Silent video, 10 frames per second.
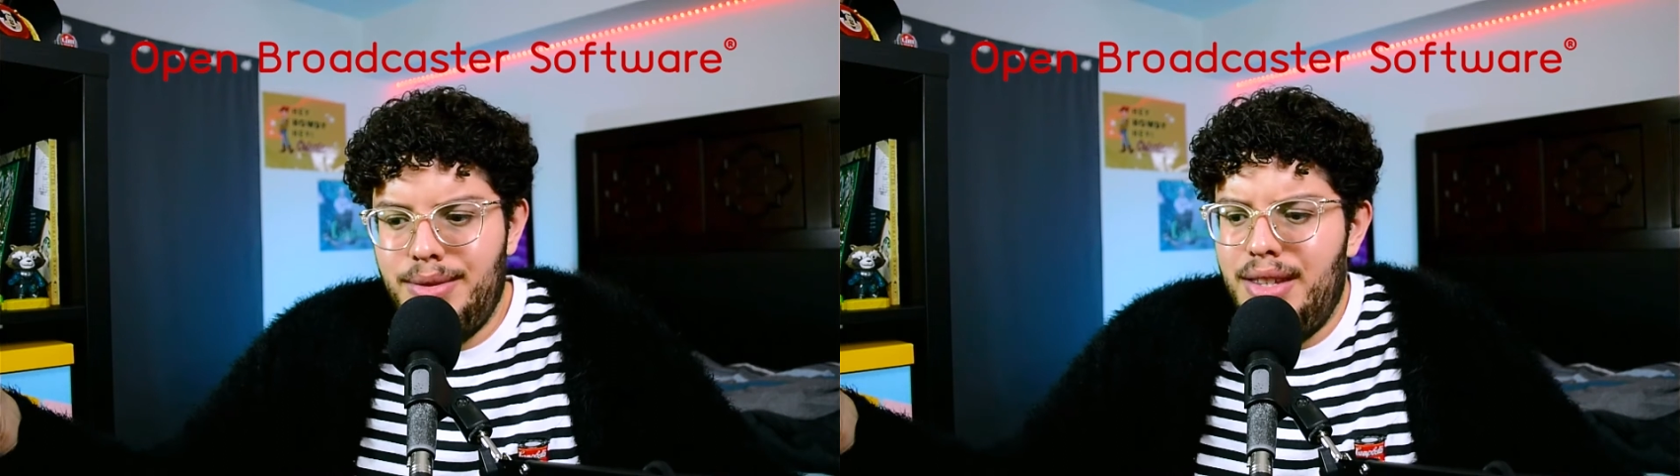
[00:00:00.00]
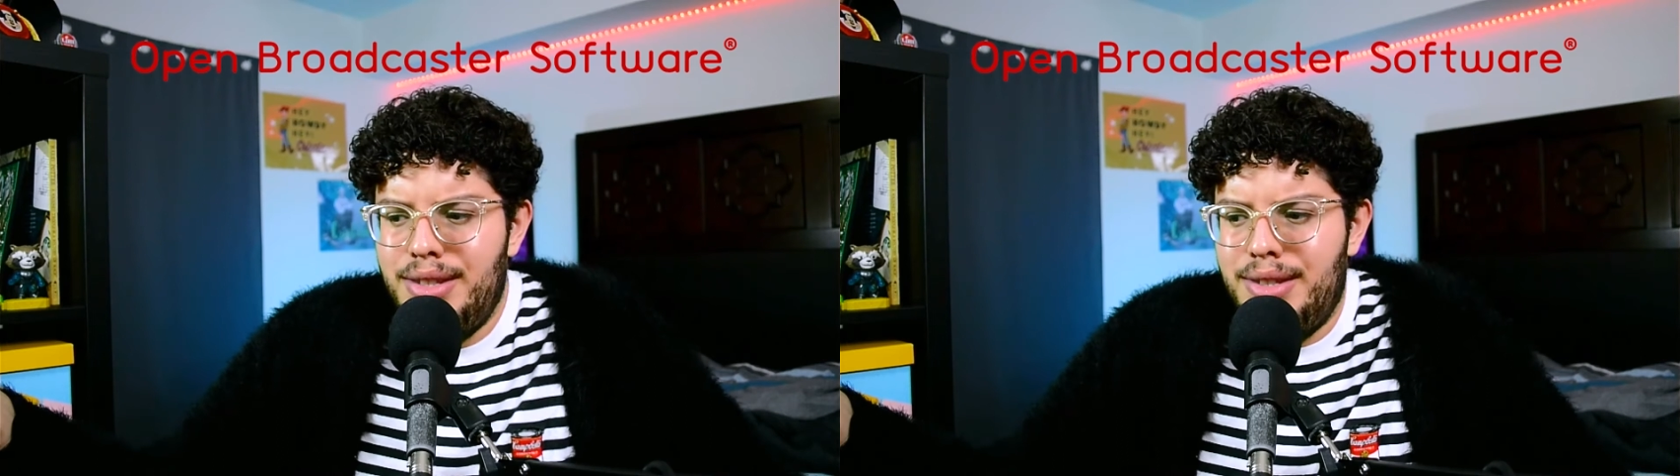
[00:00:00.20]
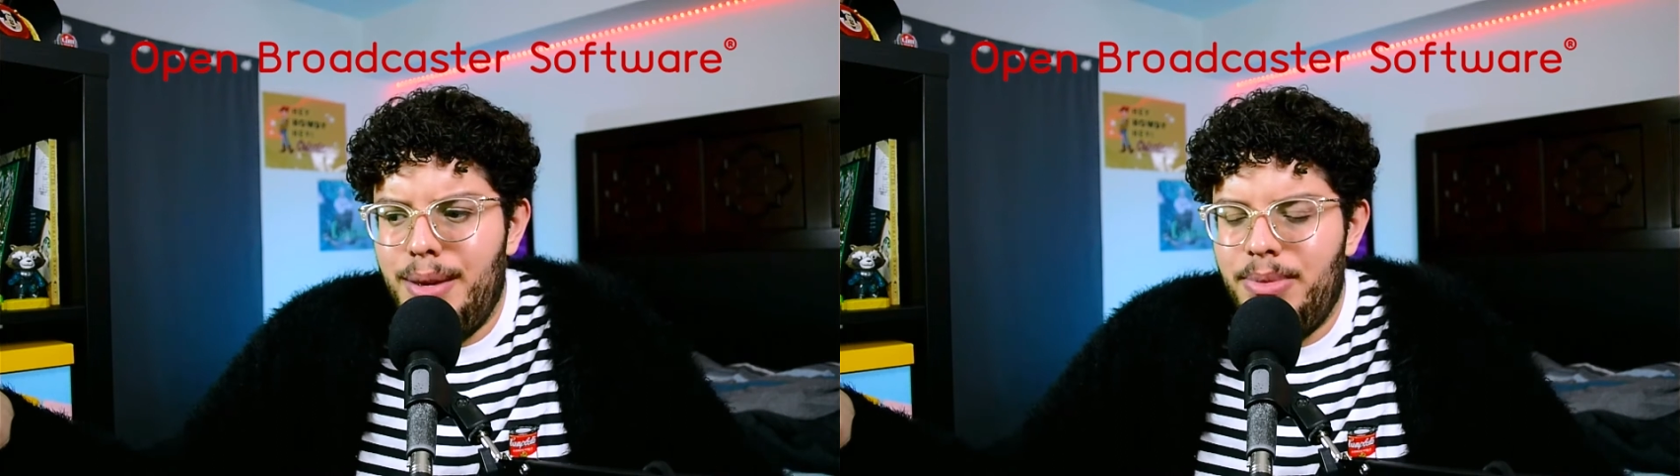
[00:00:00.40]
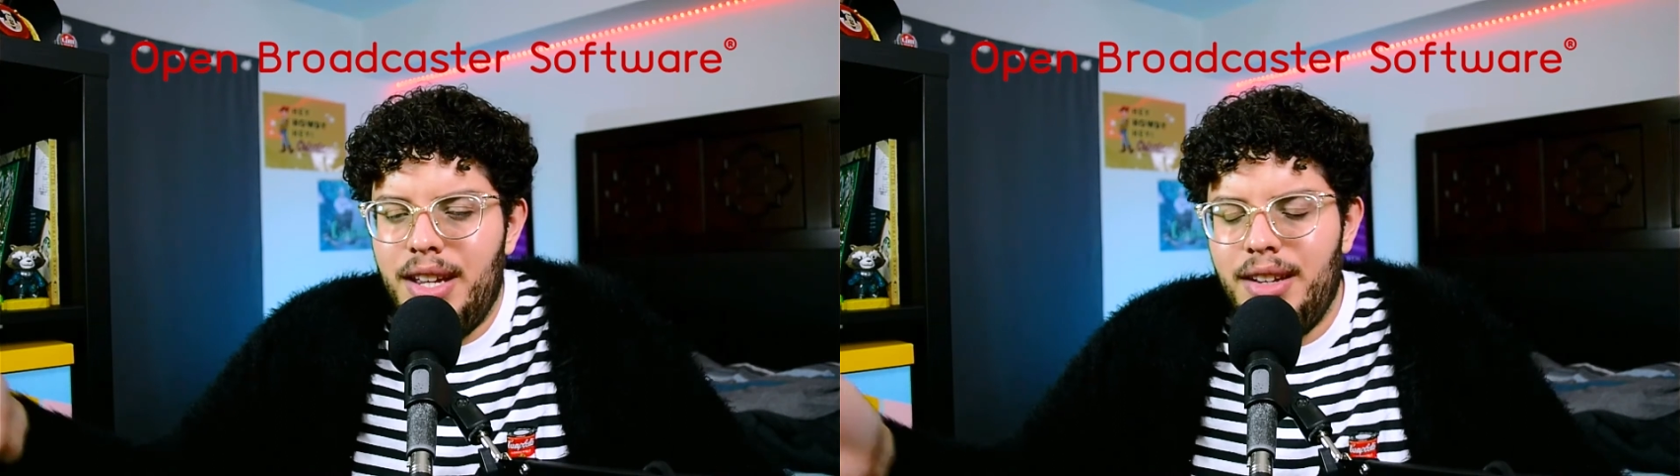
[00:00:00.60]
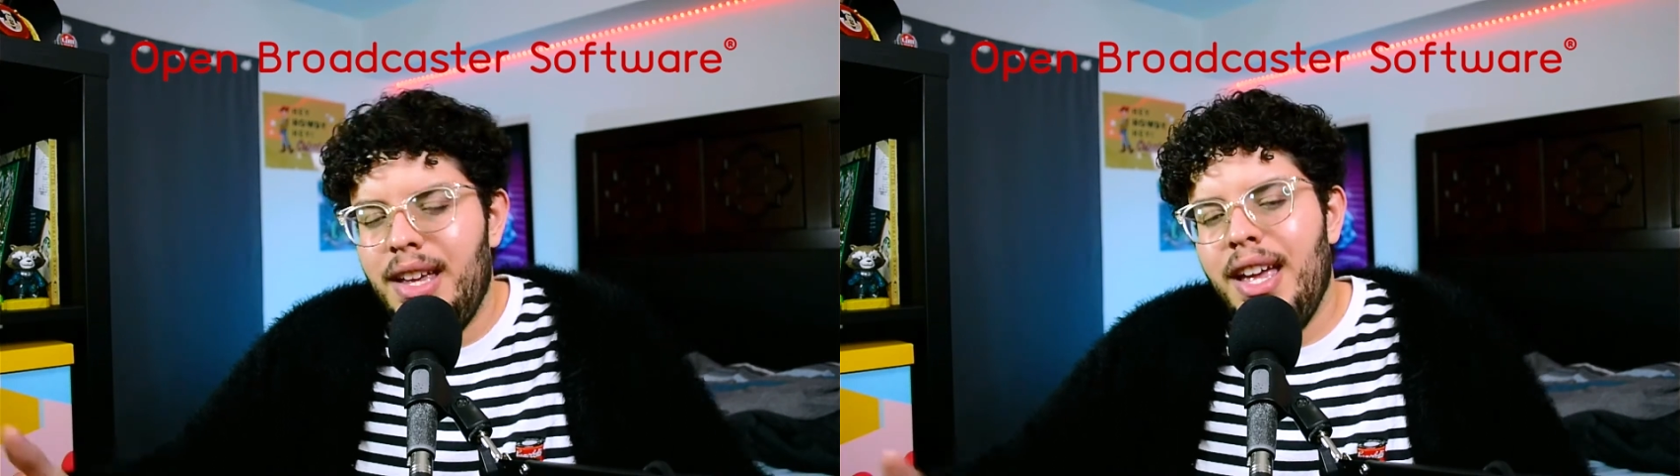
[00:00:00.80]

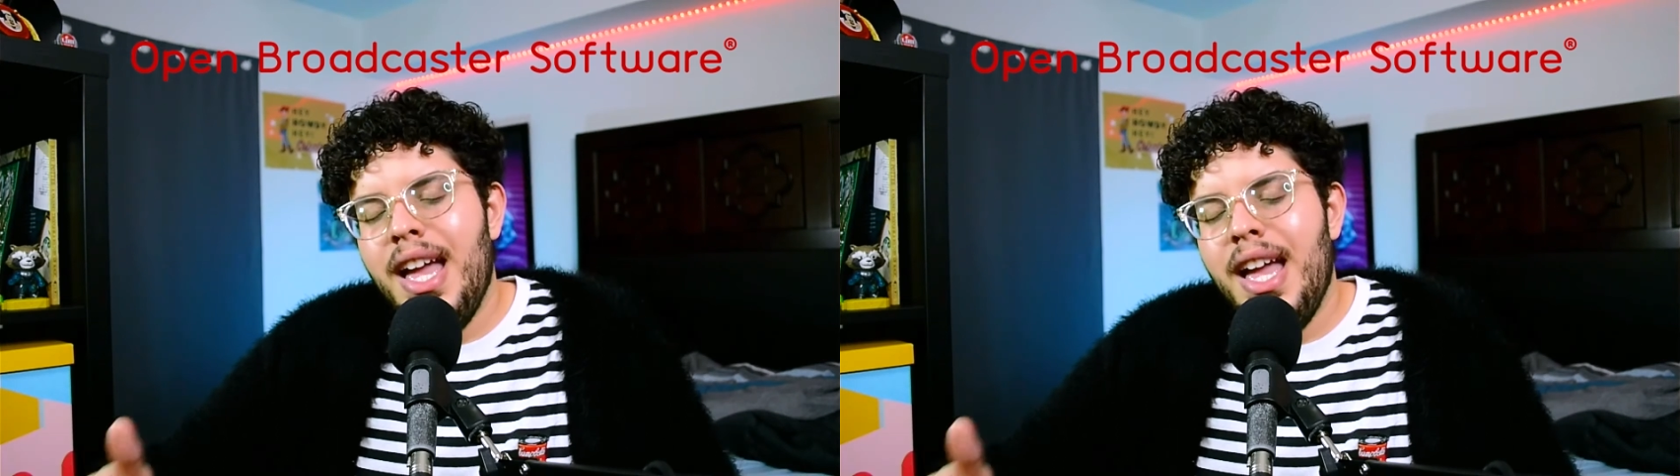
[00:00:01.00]
something.